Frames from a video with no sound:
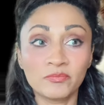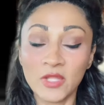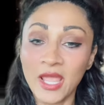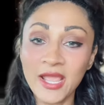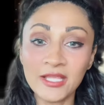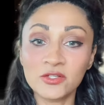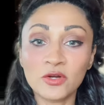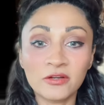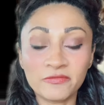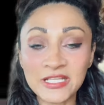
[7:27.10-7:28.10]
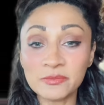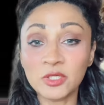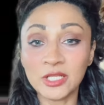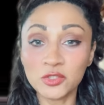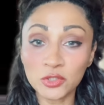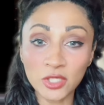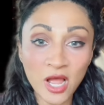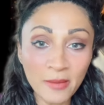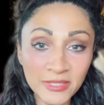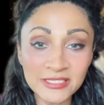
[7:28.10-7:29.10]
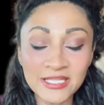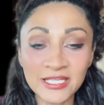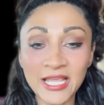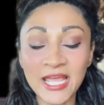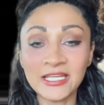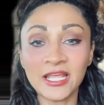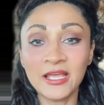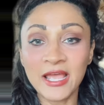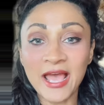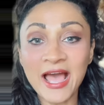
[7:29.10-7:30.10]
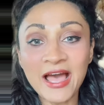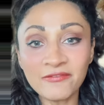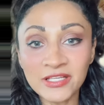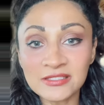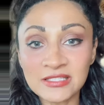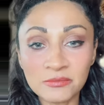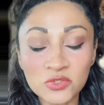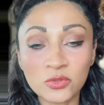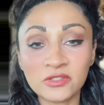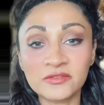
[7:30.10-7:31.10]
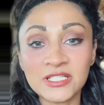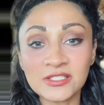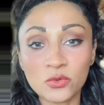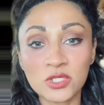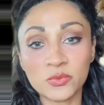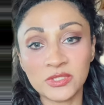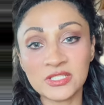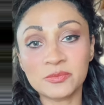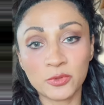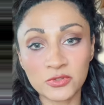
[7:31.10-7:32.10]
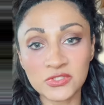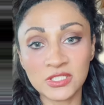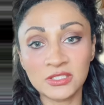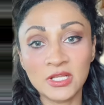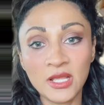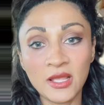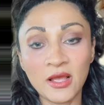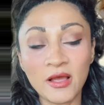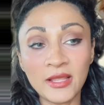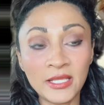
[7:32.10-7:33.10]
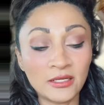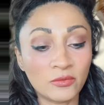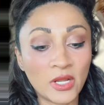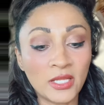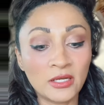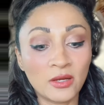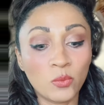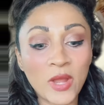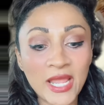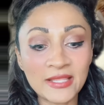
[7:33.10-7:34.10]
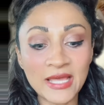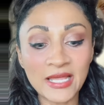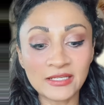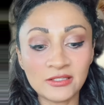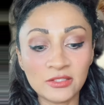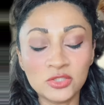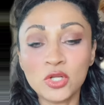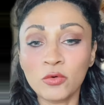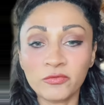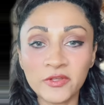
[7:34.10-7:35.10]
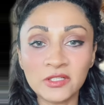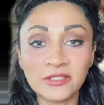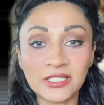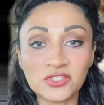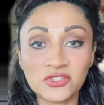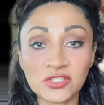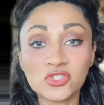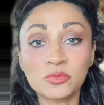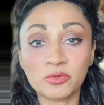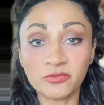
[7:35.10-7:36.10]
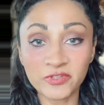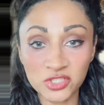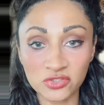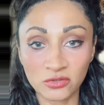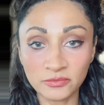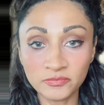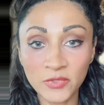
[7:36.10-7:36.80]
hey, you're on Facebook and you're commenting and having some sort of discourse with this person in a in a way that you don't feel that it's just superficial.